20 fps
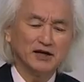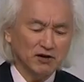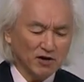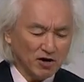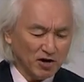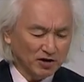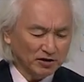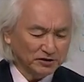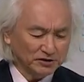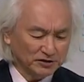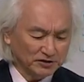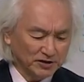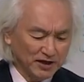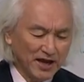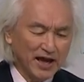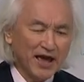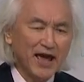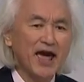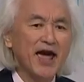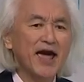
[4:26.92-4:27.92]
cost,
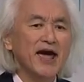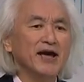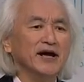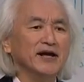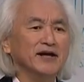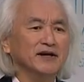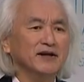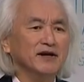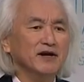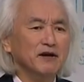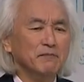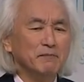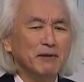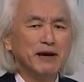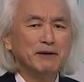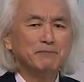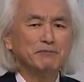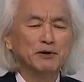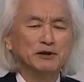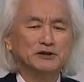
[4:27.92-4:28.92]
and
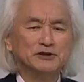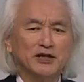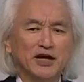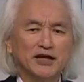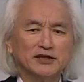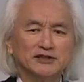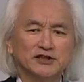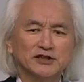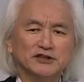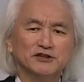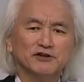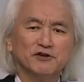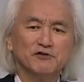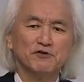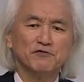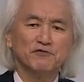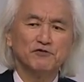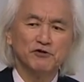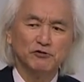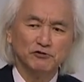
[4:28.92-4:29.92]
make projections of
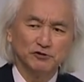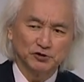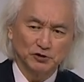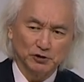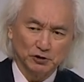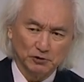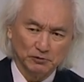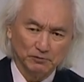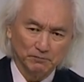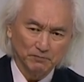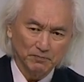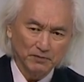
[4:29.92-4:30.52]
the future